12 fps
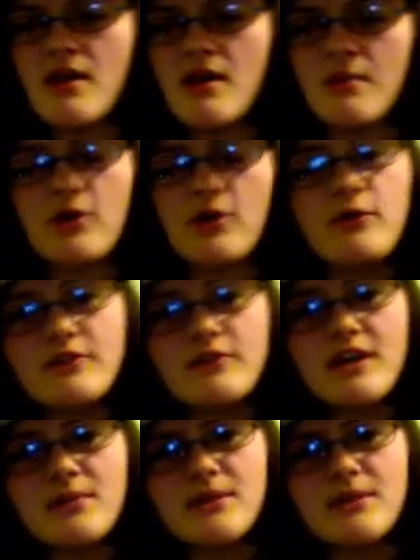But hopefully
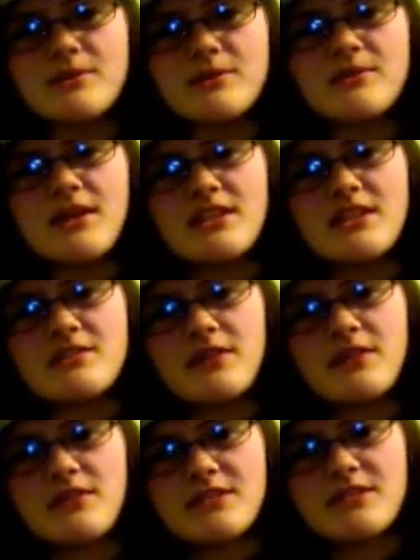I'll be able to make these
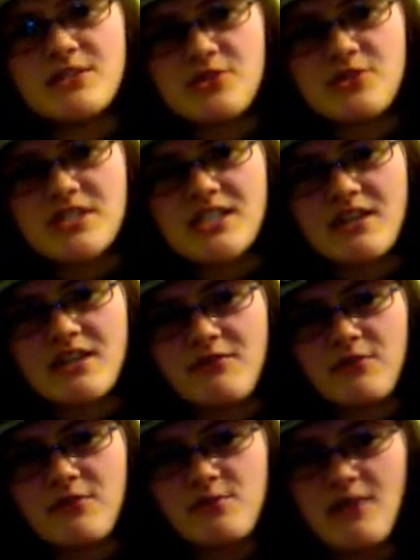videos interesting
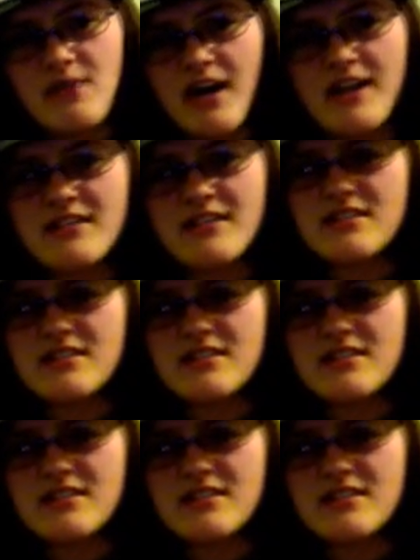for you guys.